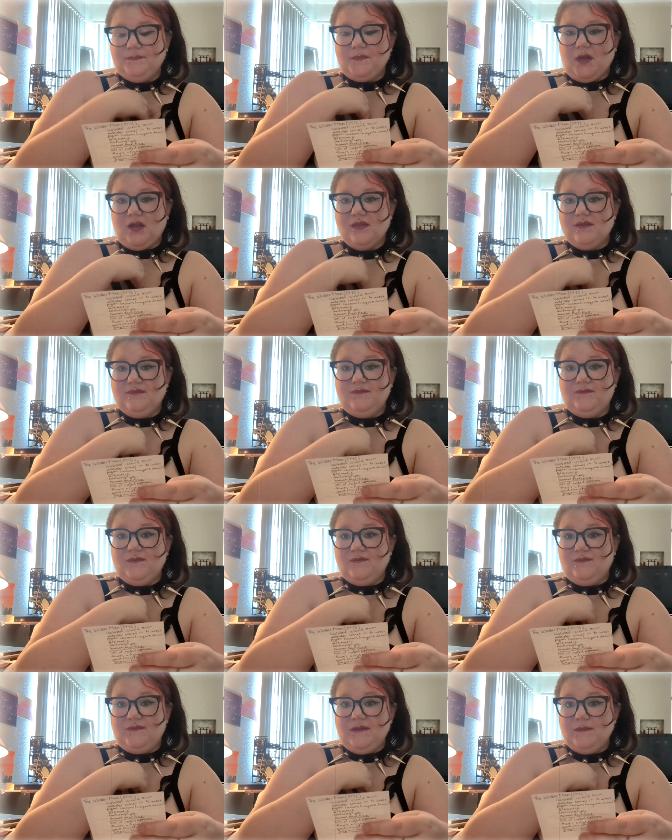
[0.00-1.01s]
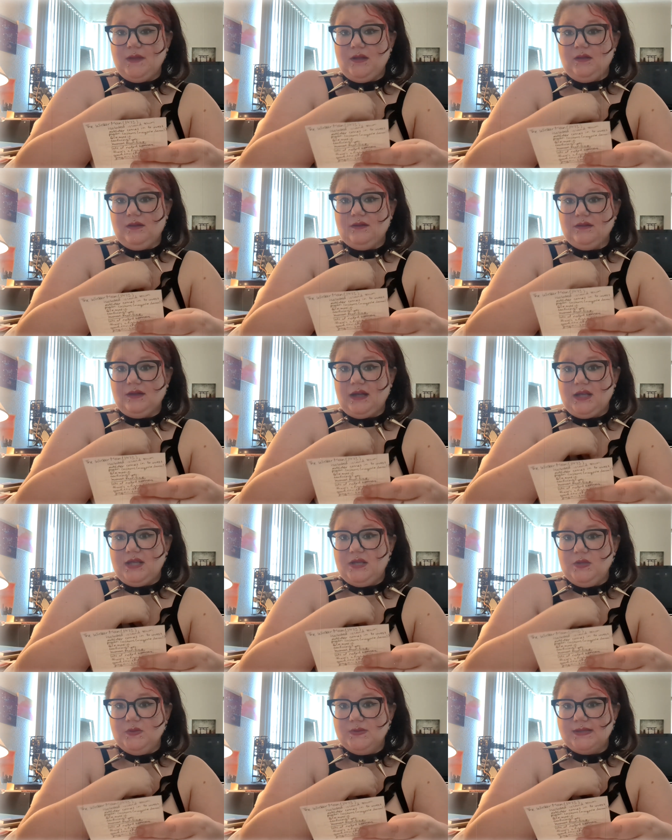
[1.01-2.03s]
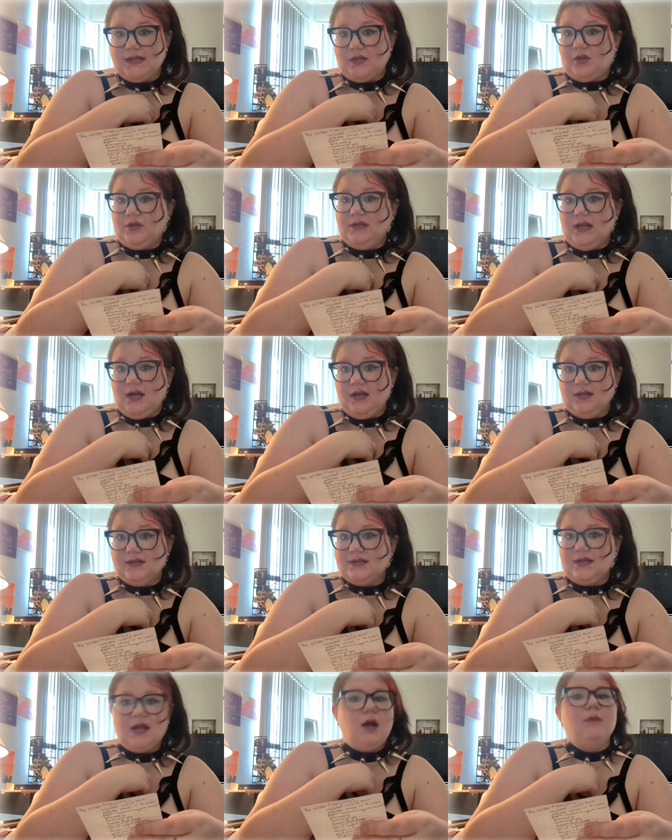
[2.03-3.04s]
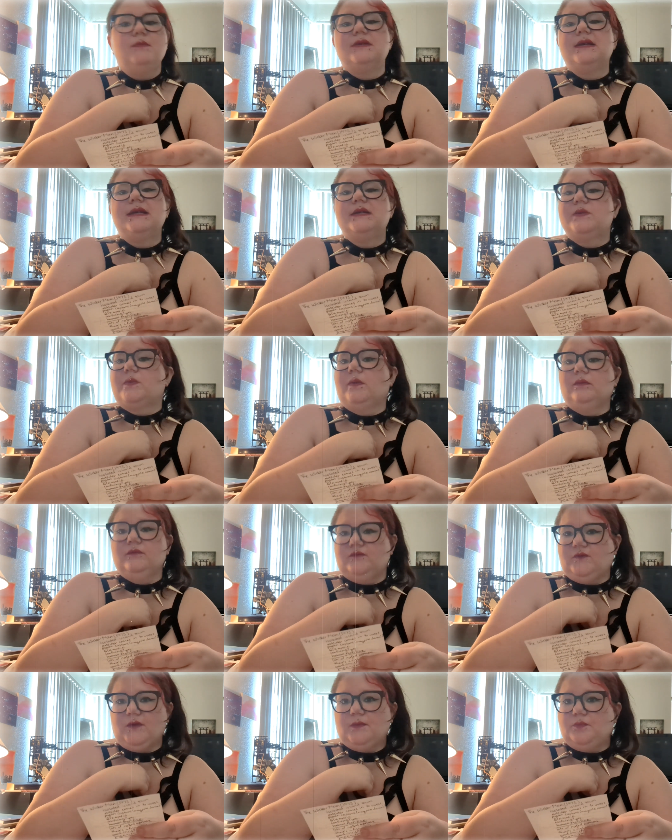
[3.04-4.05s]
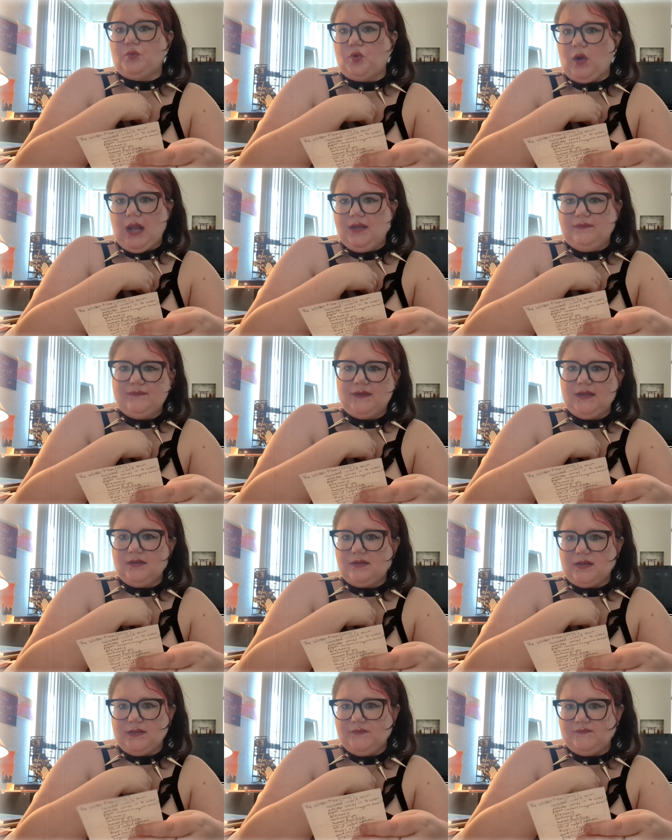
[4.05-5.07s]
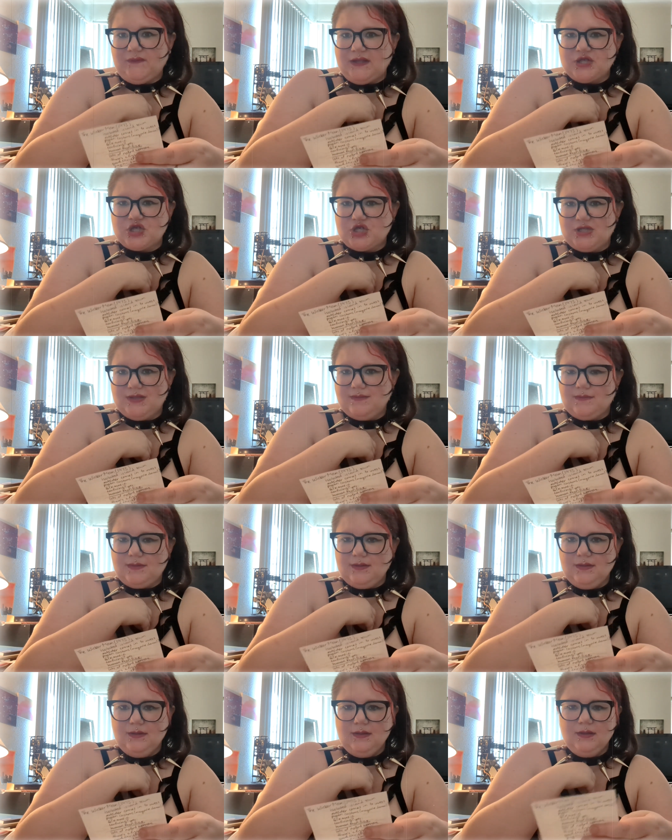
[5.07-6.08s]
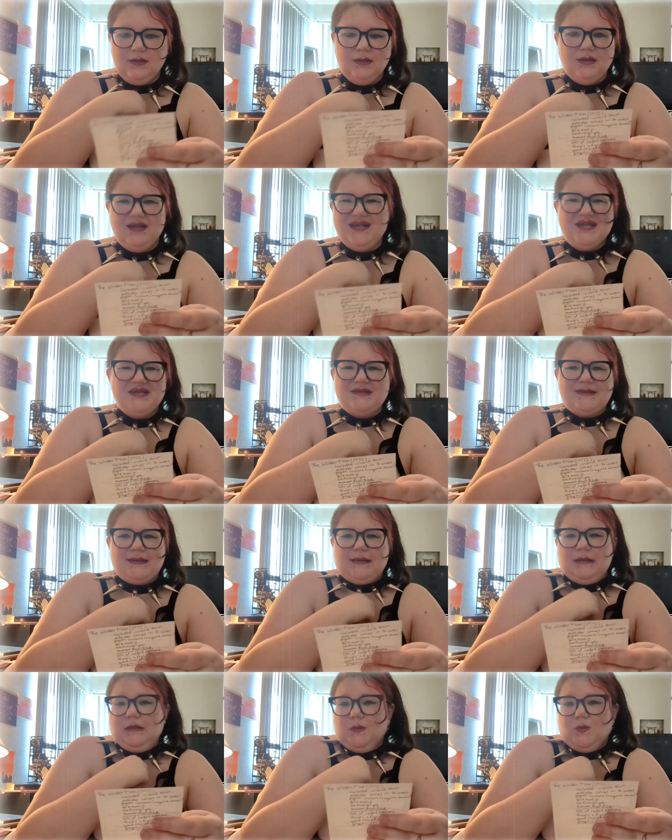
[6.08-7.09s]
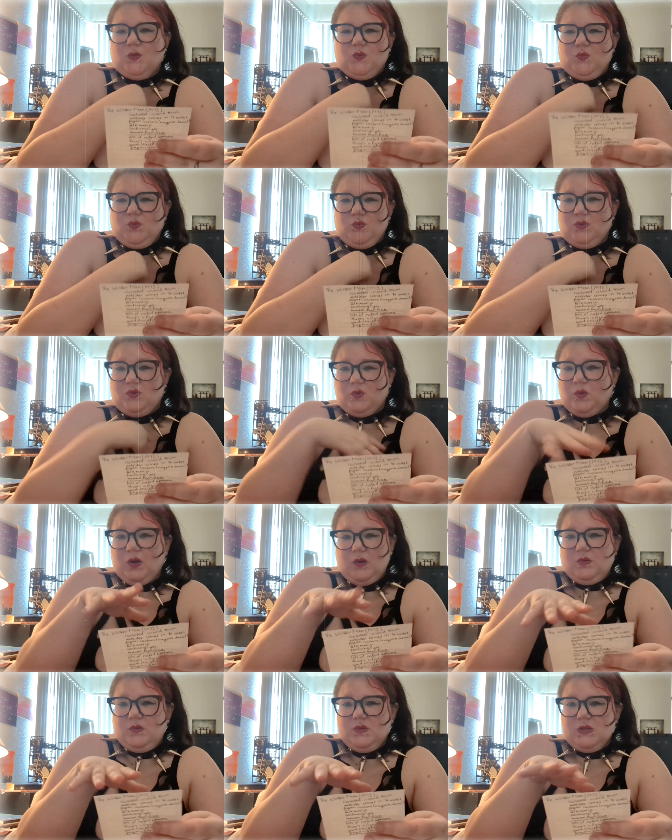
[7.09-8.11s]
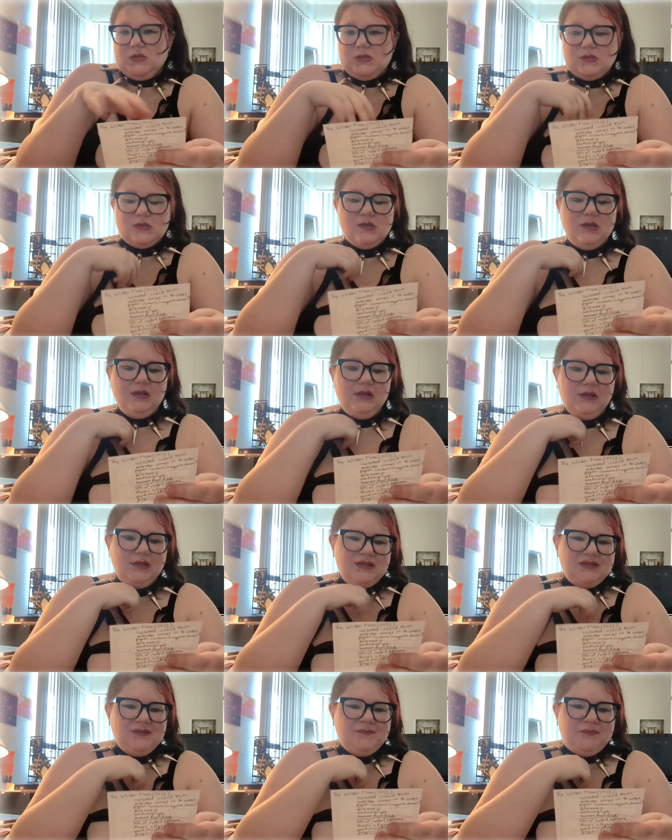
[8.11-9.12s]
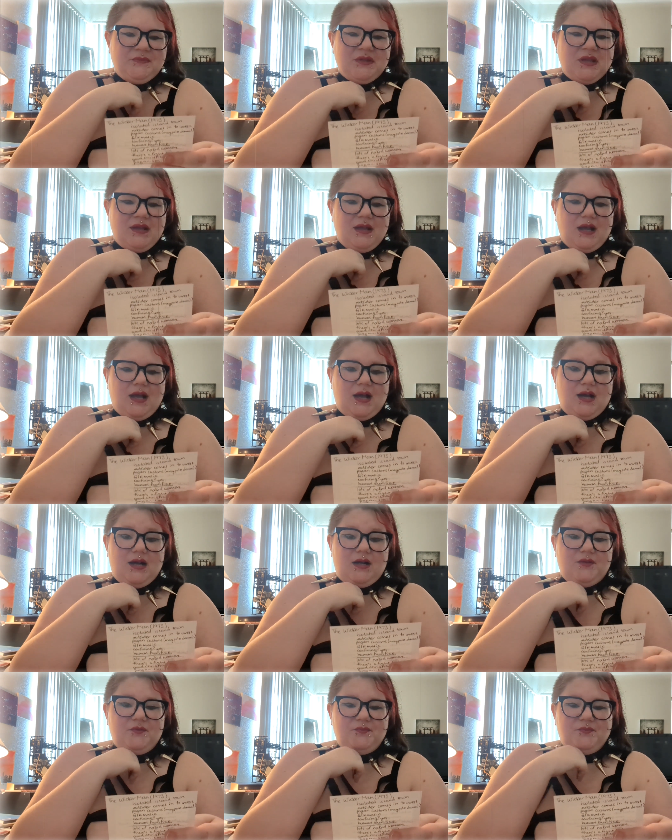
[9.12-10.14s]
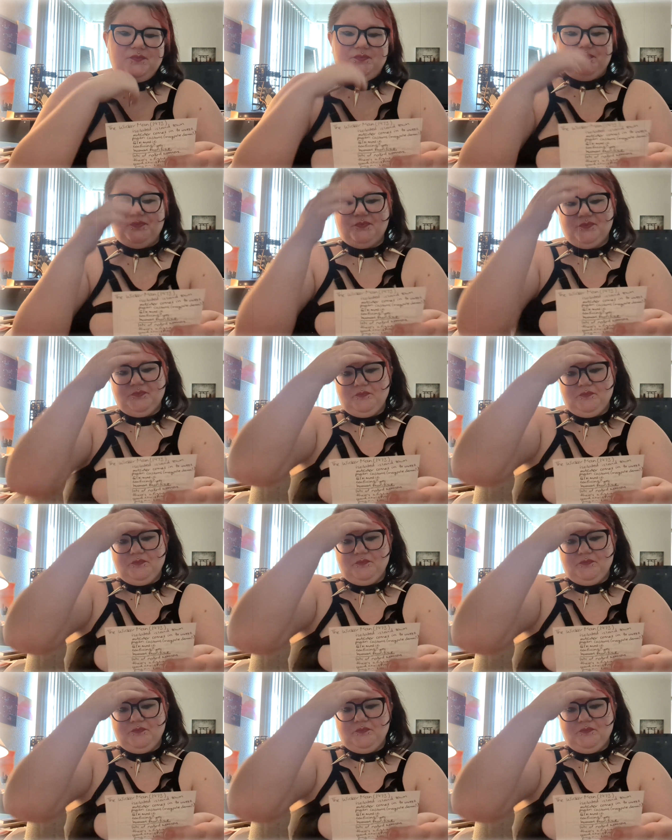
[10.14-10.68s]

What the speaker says: all the female accused that are young to come to his room for a private confession. And it's just like, ew, gross. They're